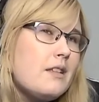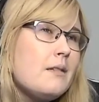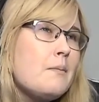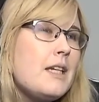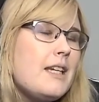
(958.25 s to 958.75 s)

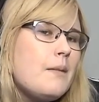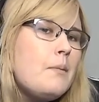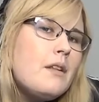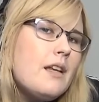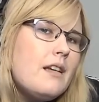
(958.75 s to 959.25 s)

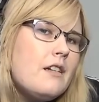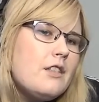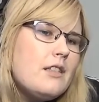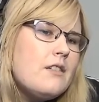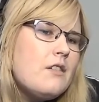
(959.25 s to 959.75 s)
manipulate her
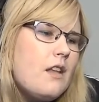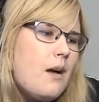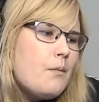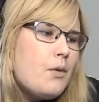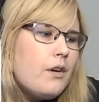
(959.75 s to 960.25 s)
sister a lot
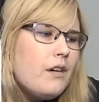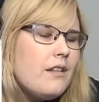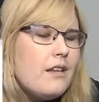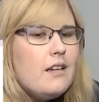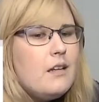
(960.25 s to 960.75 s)
more
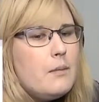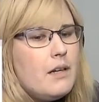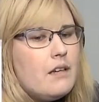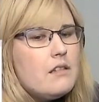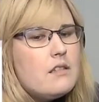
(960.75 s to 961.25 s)
than anybody
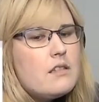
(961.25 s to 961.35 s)
else.